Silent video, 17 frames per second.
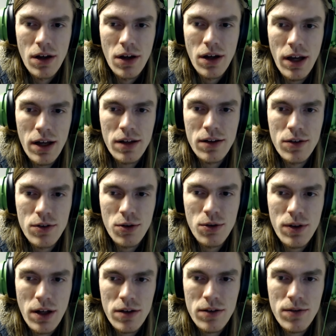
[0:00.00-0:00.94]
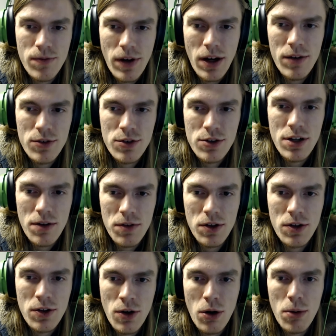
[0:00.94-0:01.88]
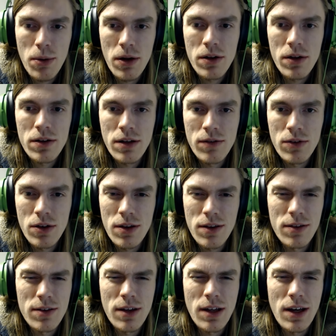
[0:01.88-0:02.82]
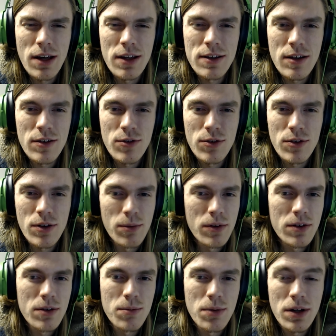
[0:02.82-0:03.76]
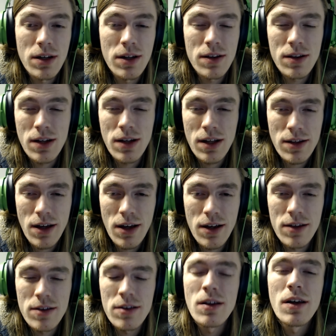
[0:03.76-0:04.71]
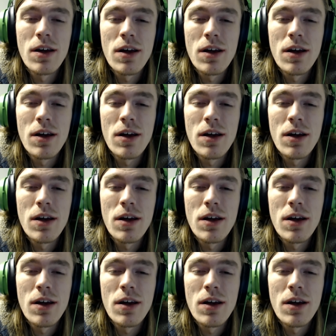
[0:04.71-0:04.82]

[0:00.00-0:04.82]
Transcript: and a 2005 Chevy Cobalt, even though it doesn't say SS for some reason, but it is an SS.